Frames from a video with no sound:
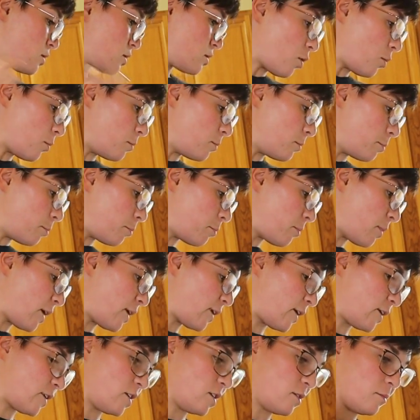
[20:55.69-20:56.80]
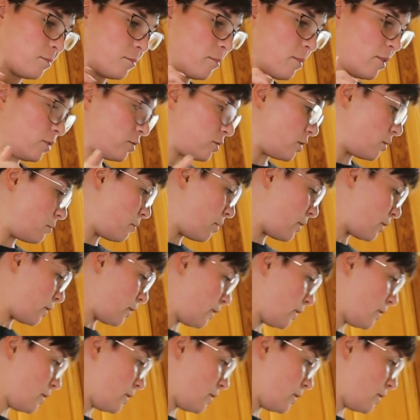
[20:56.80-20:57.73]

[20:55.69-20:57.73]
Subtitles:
Oh, and I need melted butter.